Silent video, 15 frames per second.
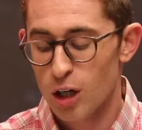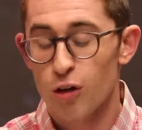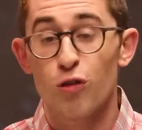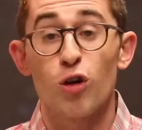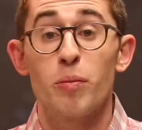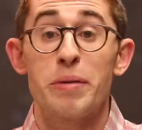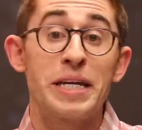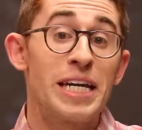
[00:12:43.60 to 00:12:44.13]

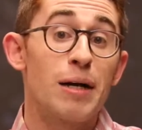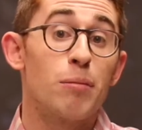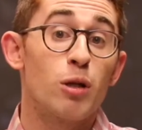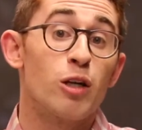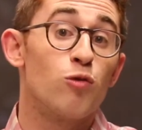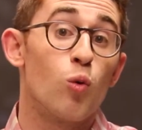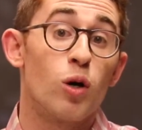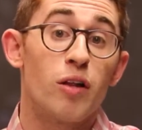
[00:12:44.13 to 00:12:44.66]
For me, I
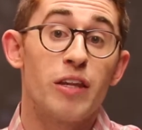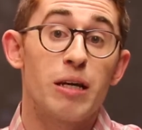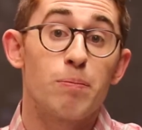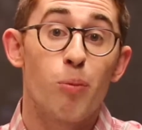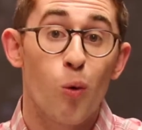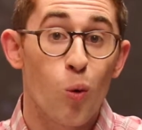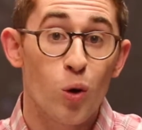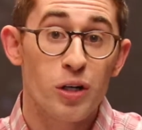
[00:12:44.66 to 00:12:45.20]
believe one of the
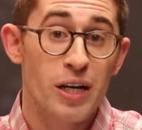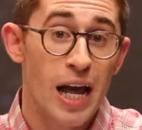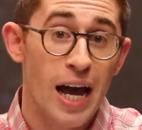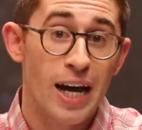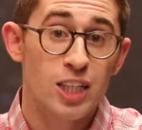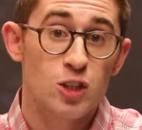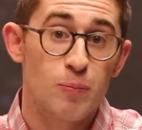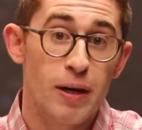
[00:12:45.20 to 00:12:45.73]
important
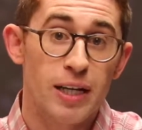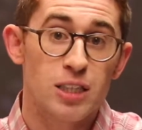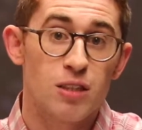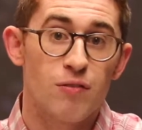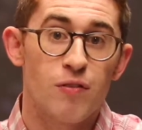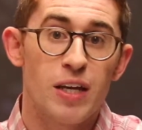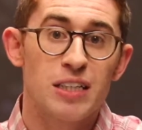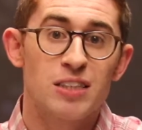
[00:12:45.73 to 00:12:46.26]
aspects
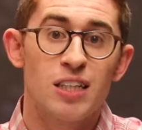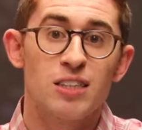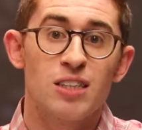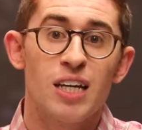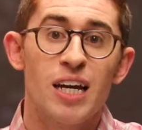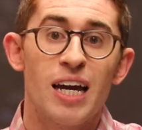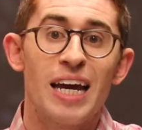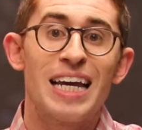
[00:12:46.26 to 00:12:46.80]
of this
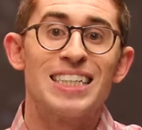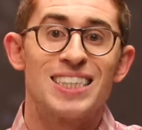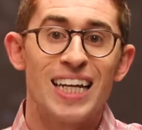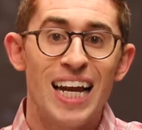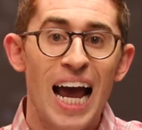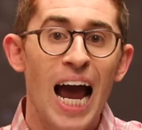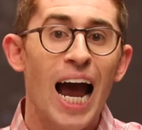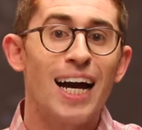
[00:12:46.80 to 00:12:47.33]
is
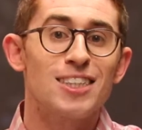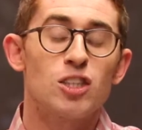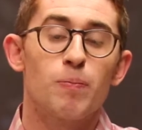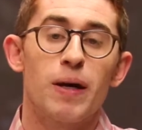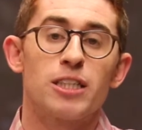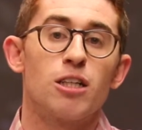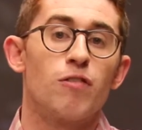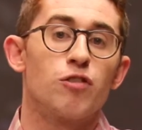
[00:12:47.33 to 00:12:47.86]
that
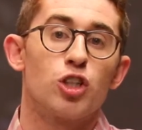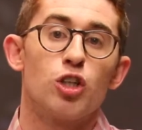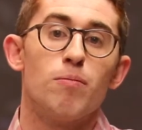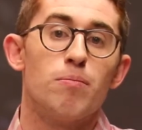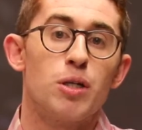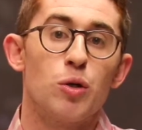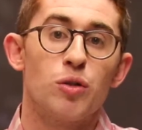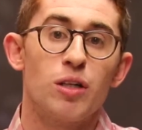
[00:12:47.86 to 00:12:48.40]
aspect of
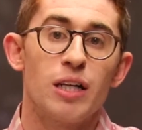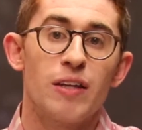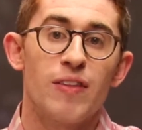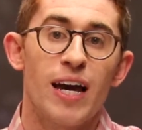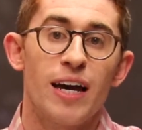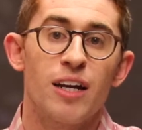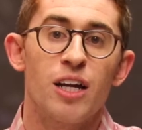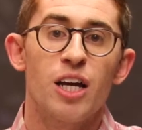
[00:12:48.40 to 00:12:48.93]
community,
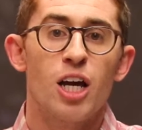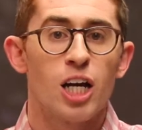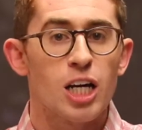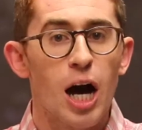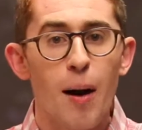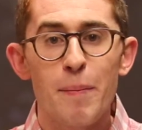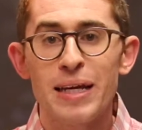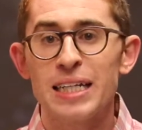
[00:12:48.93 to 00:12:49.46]
that
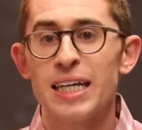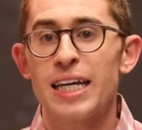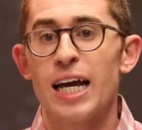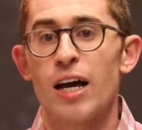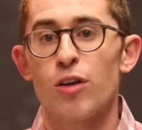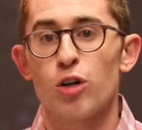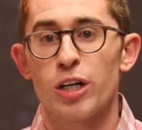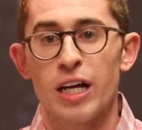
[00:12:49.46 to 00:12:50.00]
coming
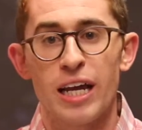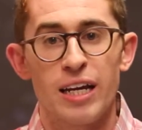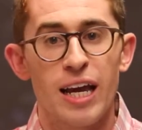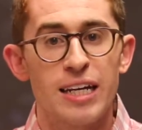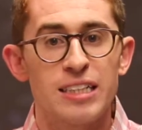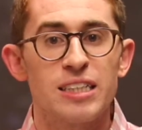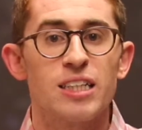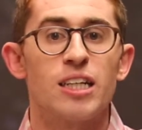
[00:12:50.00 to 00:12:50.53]
together
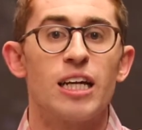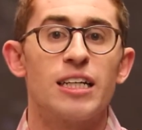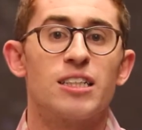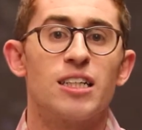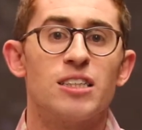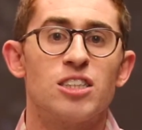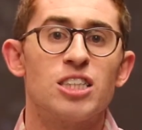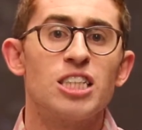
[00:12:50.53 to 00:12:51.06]
in
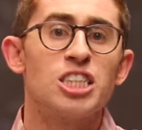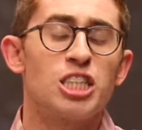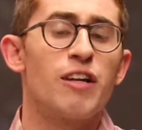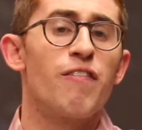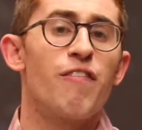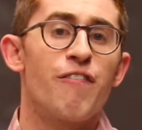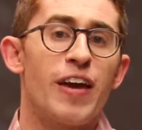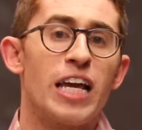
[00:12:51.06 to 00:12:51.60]

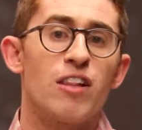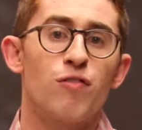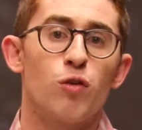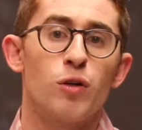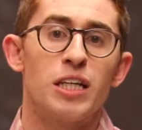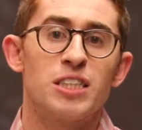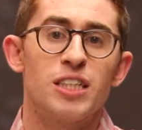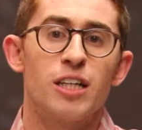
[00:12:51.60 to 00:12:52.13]
consistent
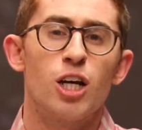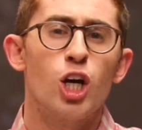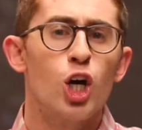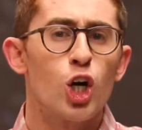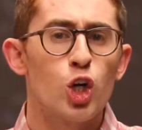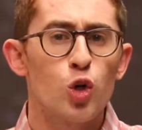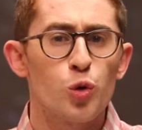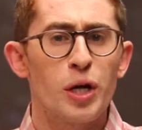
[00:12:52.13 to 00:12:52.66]
faithfulness. It
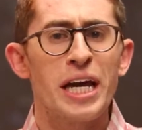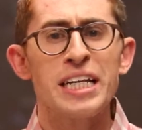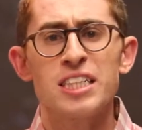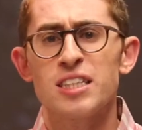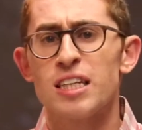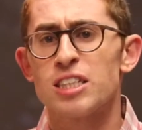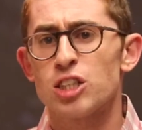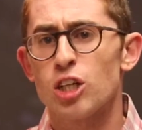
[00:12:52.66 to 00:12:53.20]
creates
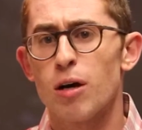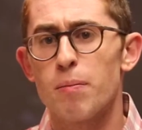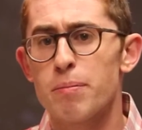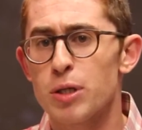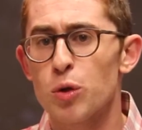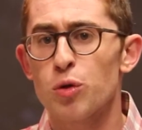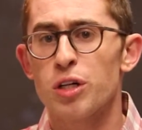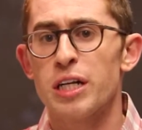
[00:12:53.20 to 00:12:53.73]
this
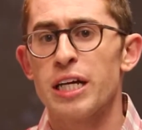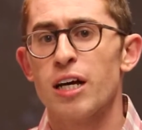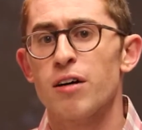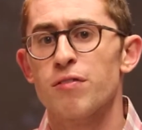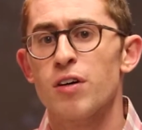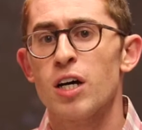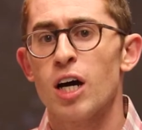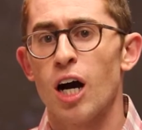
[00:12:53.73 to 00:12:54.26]
community
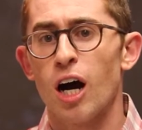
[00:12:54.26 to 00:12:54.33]
of